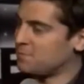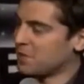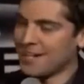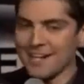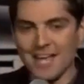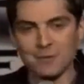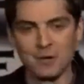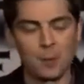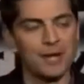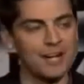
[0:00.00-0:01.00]
But he didn't ask me
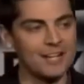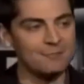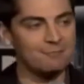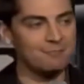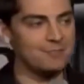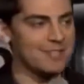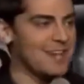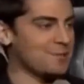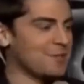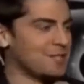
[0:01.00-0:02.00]
to repeat it,
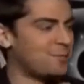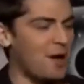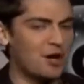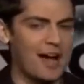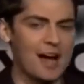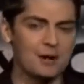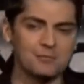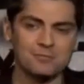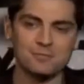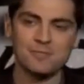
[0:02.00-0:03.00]
didn't ask me to spell it out.
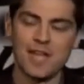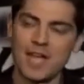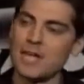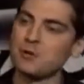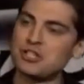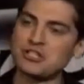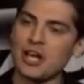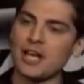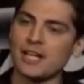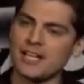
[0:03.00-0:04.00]
He was just
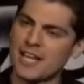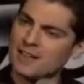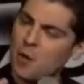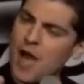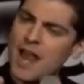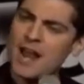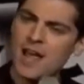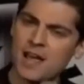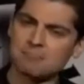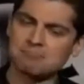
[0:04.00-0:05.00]
like, Yellowen?
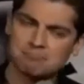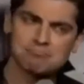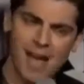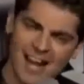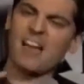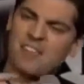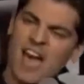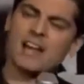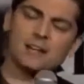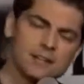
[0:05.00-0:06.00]
I got
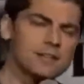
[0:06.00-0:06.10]
that.